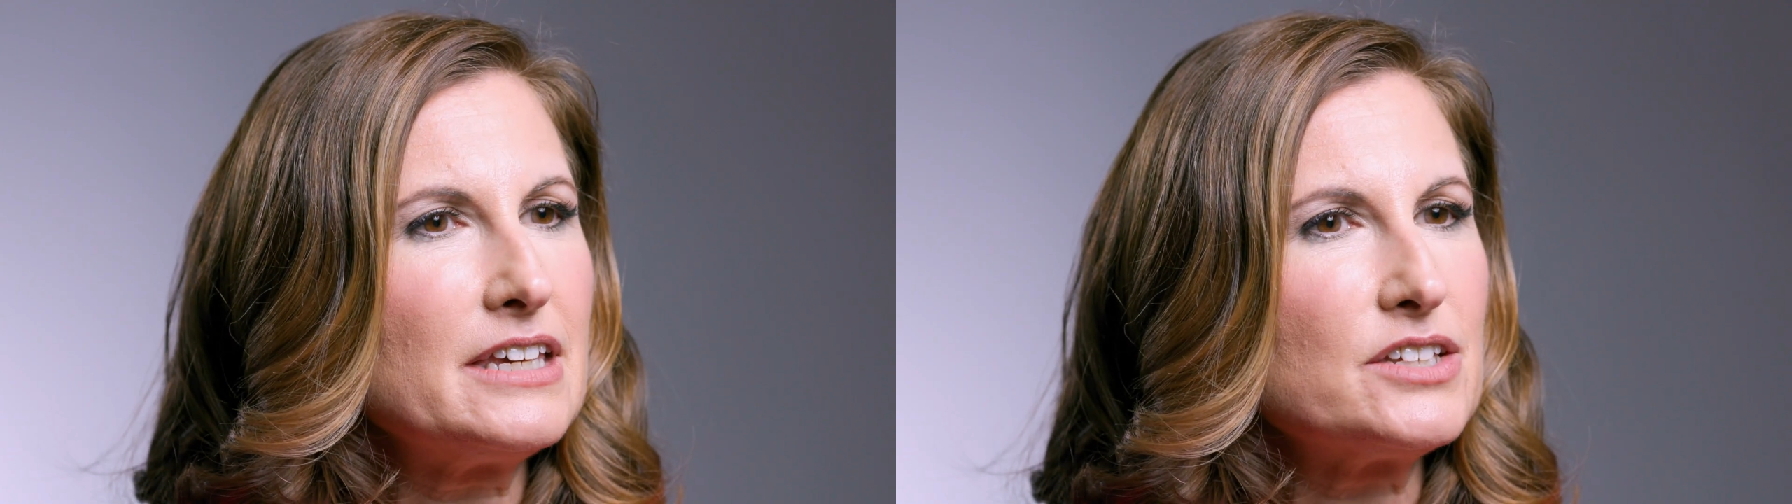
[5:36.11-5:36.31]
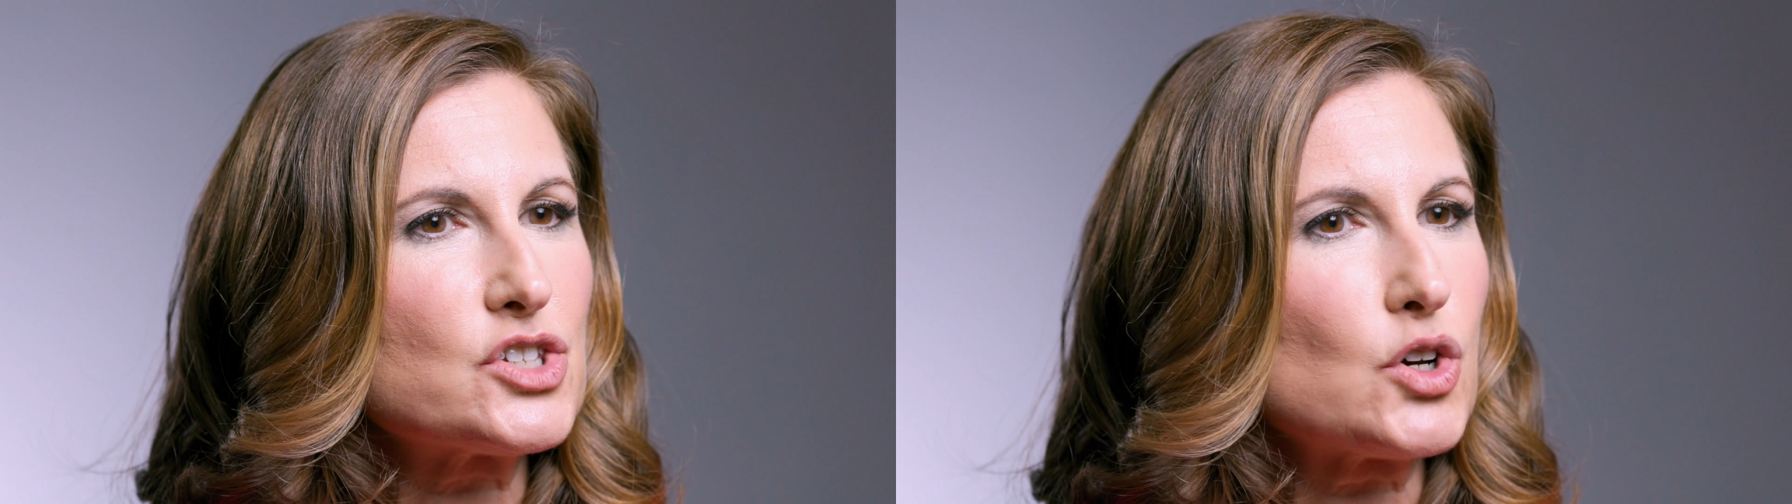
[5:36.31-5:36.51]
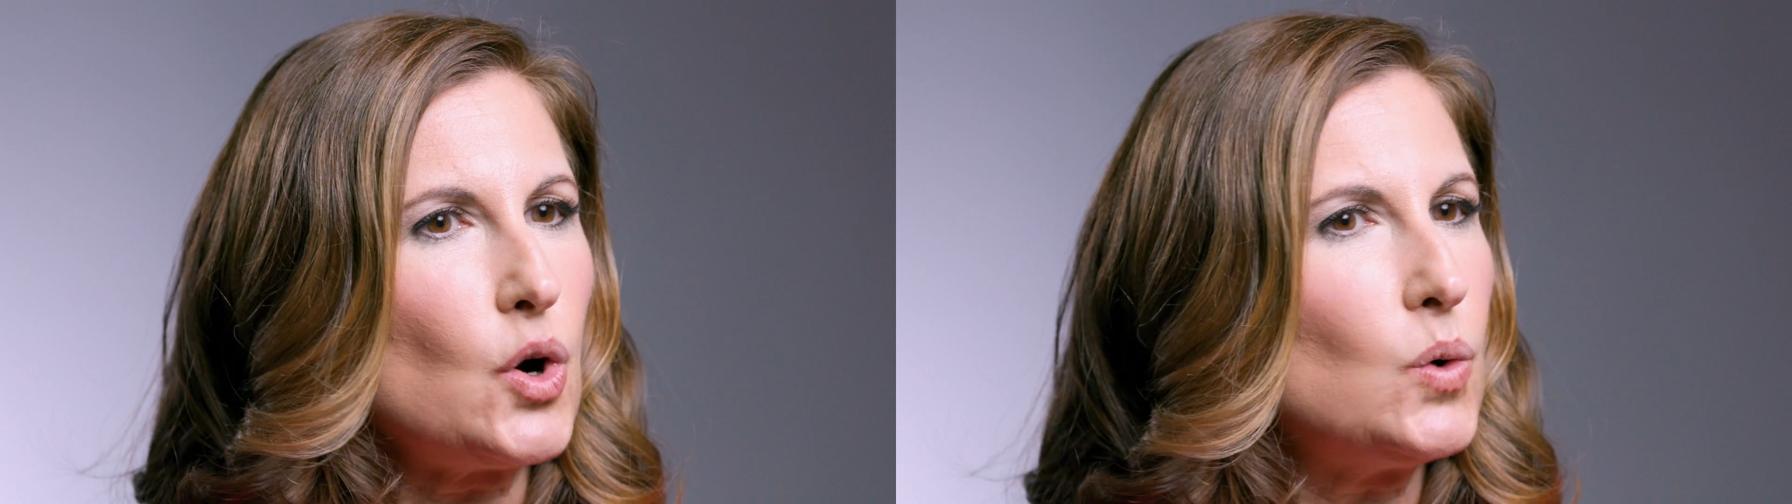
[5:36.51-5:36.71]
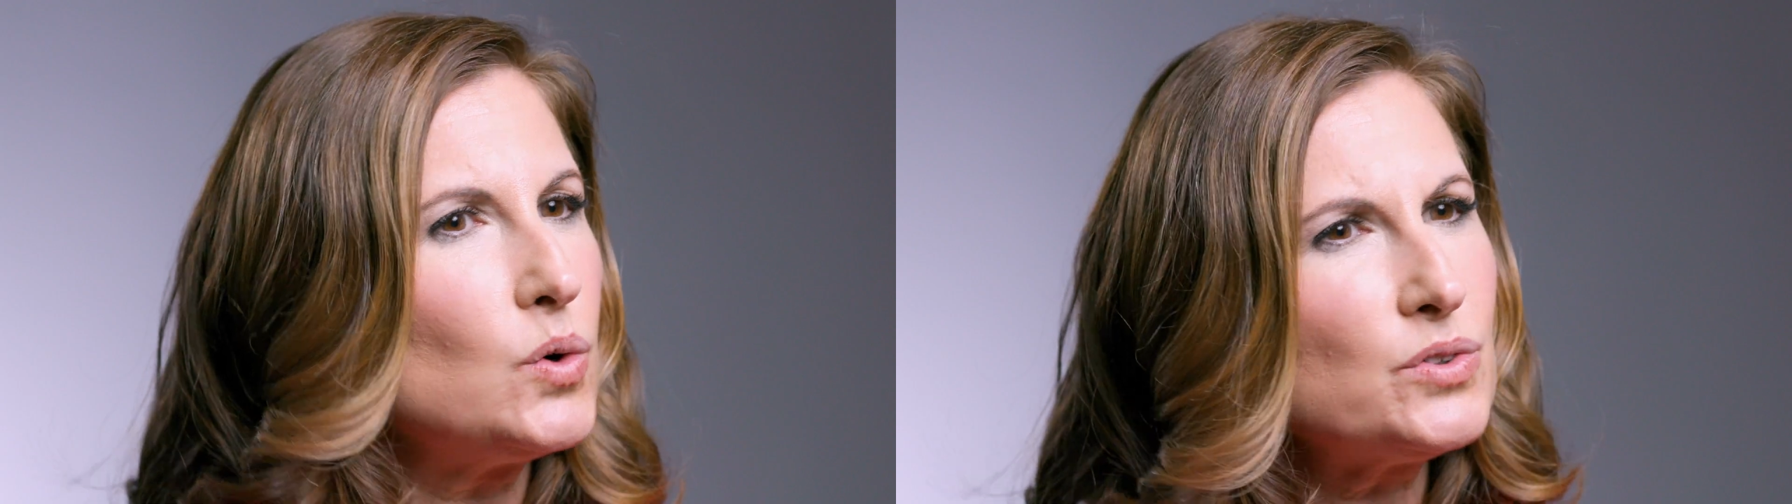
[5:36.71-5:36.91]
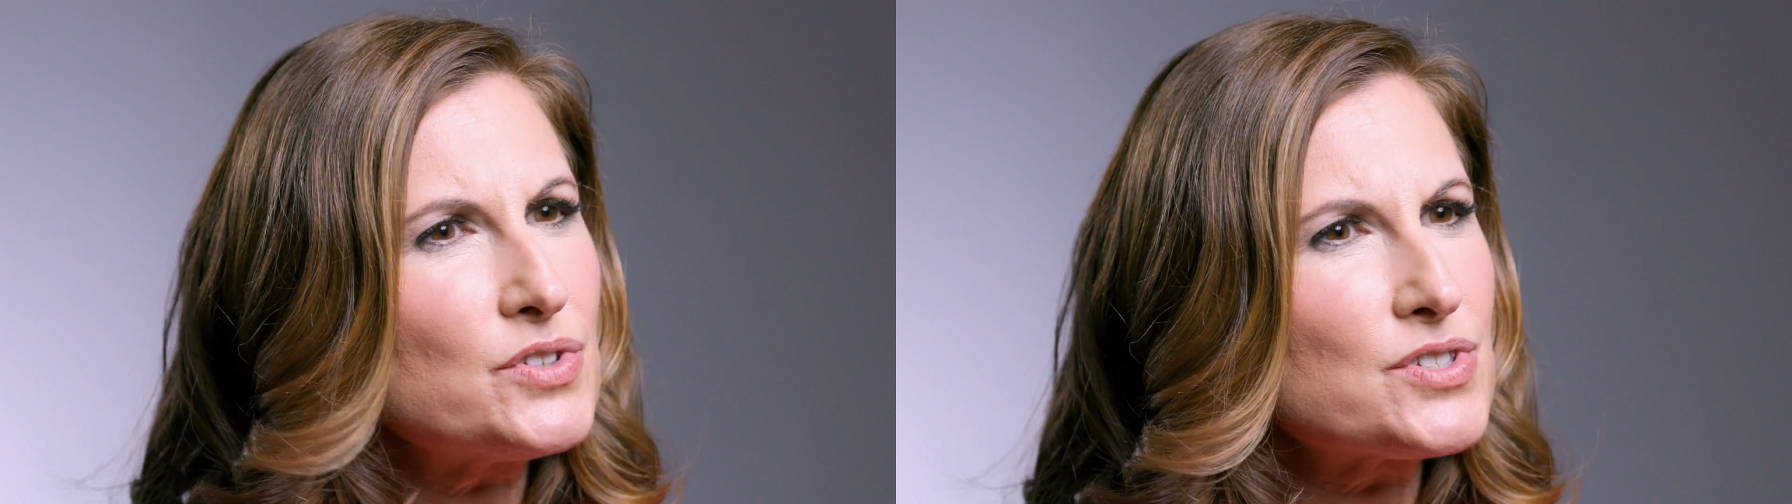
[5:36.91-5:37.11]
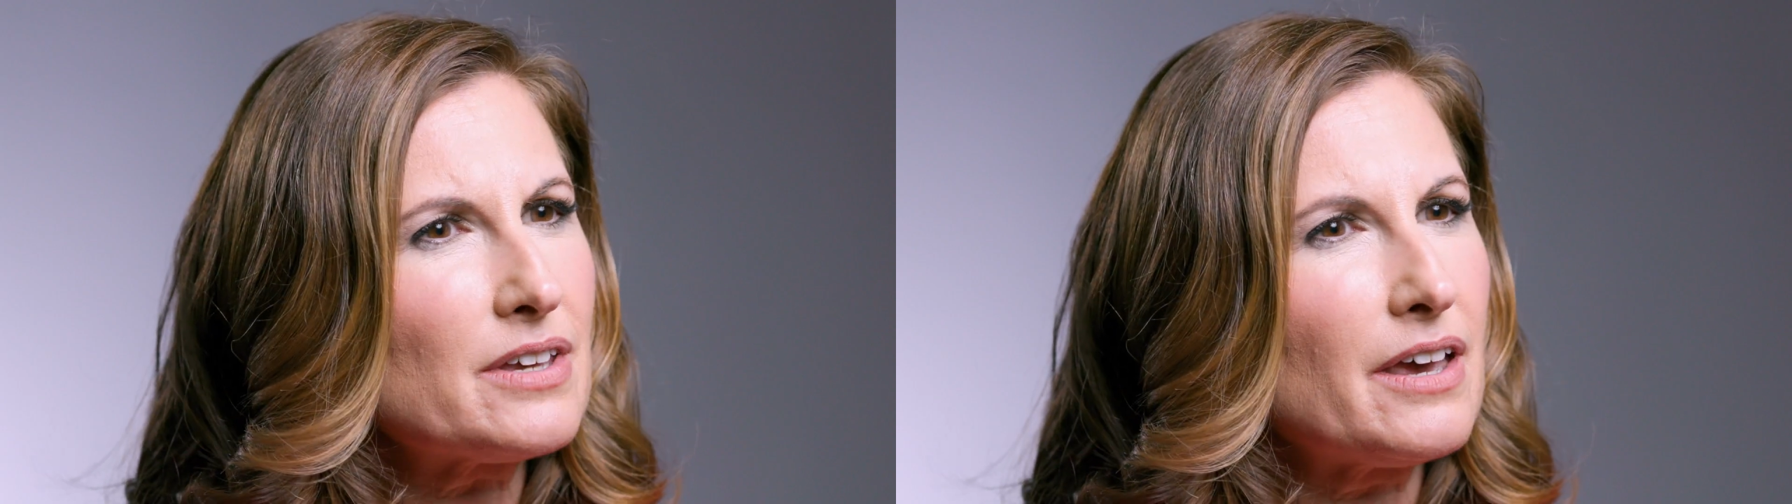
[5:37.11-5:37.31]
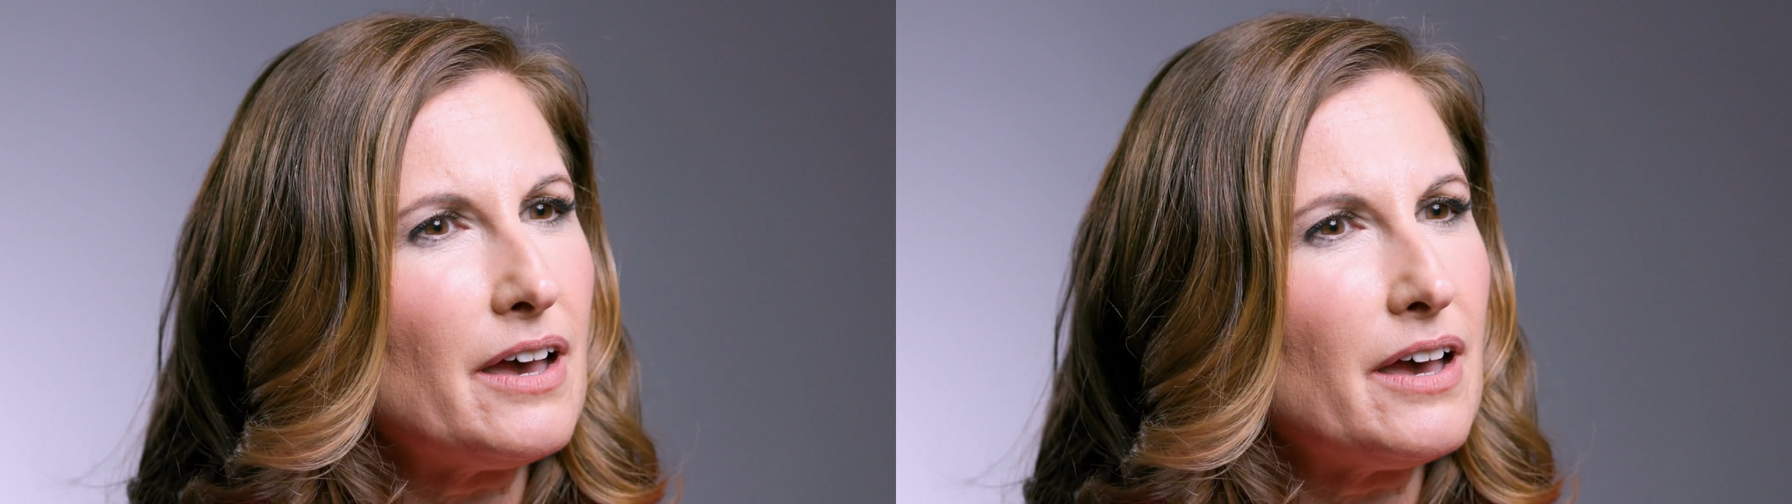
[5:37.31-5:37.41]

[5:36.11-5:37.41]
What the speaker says: these goals,